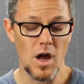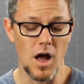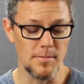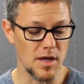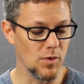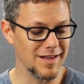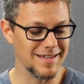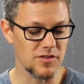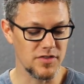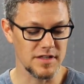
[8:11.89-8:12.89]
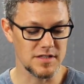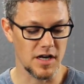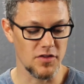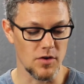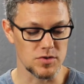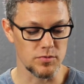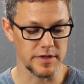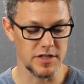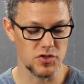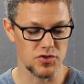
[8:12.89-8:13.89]
And one of the other things that I thought was
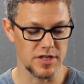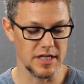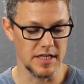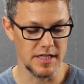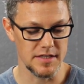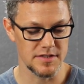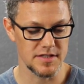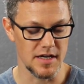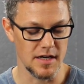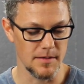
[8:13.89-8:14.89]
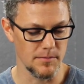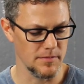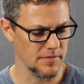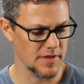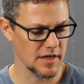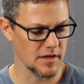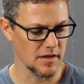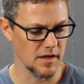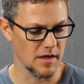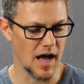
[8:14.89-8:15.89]
really interesting is I'm
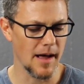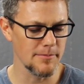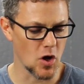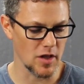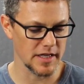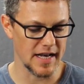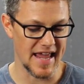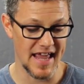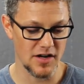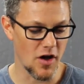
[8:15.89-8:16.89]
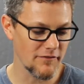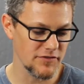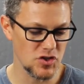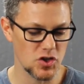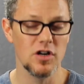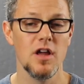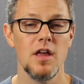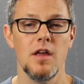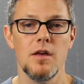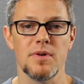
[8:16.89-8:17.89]
calling it a handoff feature,
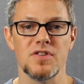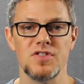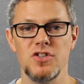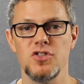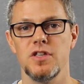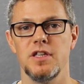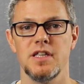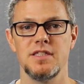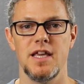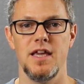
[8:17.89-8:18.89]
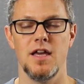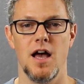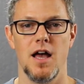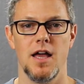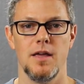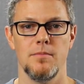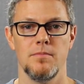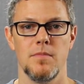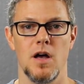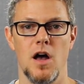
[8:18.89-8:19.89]
but essentially, let's say
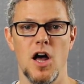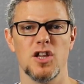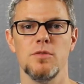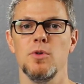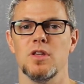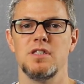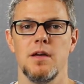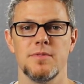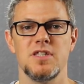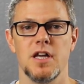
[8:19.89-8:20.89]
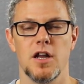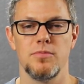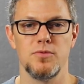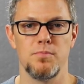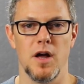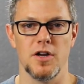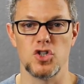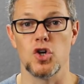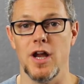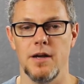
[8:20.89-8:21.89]
I'm on a commute. Let's say I'm sitting on a
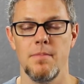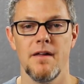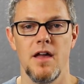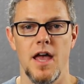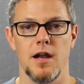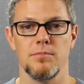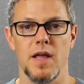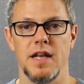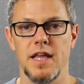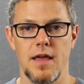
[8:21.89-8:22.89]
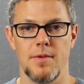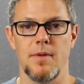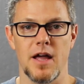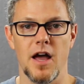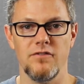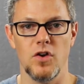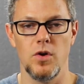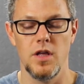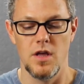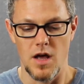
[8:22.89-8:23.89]
train and I'm playing a game on my
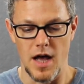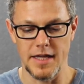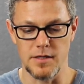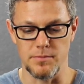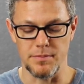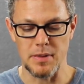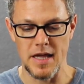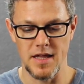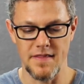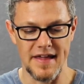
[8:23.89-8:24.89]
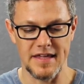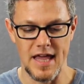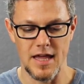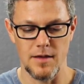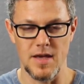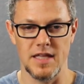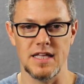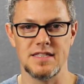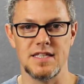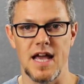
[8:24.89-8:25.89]
iPhone. I can be playing that game, and
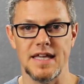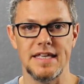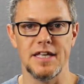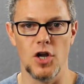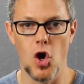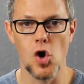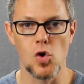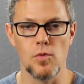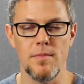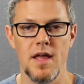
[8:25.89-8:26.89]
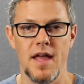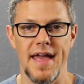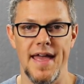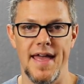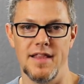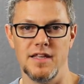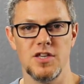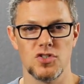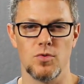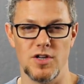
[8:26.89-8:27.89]
let's say I get home and the
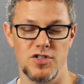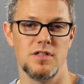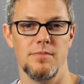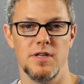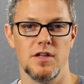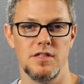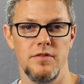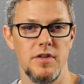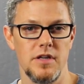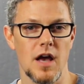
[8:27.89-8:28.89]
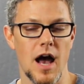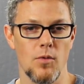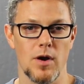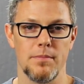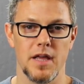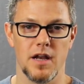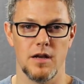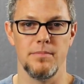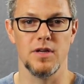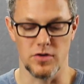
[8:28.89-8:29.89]
kids are watching something on TV. I want to play it
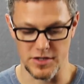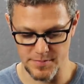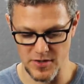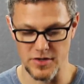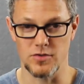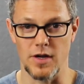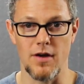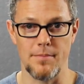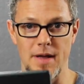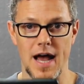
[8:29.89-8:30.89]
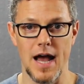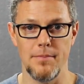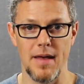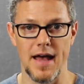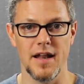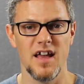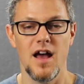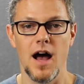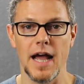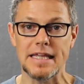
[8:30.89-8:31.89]
on a bigger experience, so I grab my iPad.
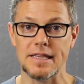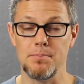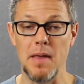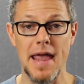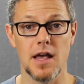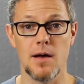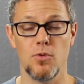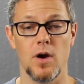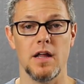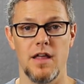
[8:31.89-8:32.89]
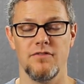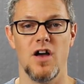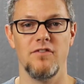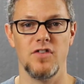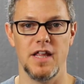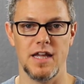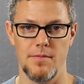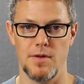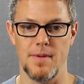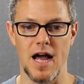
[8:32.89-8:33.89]
I can pick up where I left off on that
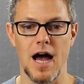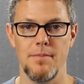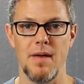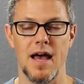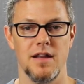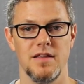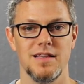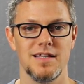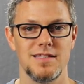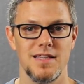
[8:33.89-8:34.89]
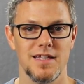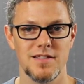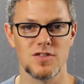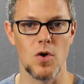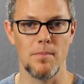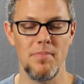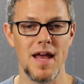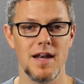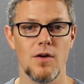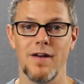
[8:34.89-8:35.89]
game on my iPad, and then let's say the kids go to
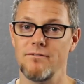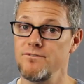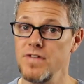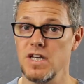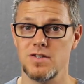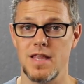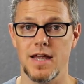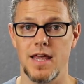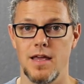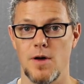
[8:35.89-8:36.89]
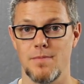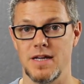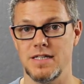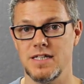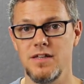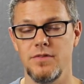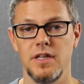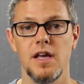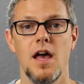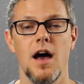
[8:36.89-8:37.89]
bed and I want to finish that game on my
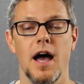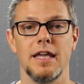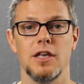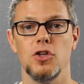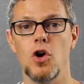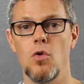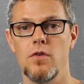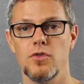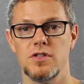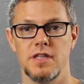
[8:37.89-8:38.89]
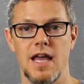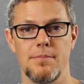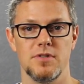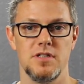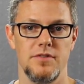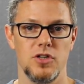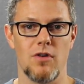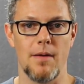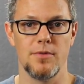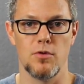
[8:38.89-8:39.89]
TV. I can go over to the Apple TV,
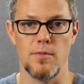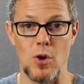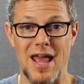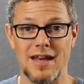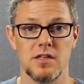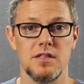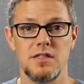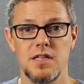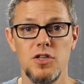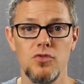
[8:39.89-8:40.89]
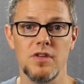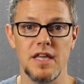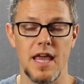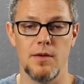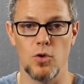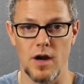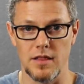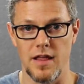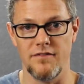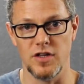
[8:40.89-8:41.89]
grab the remote, and continue the game where I
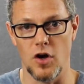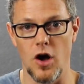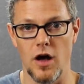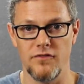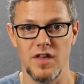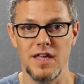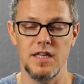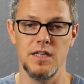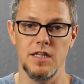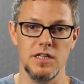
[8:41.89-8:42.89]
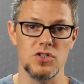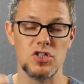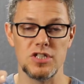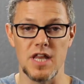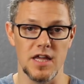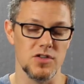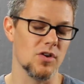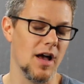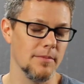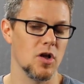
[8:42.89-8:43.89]
left it off in each stage.
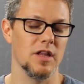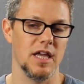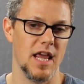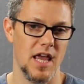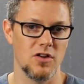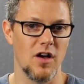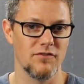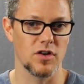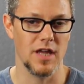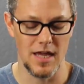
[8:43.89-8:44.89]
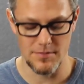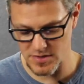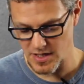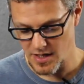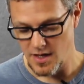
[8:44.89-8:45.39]
So I'm calling it handoff for games.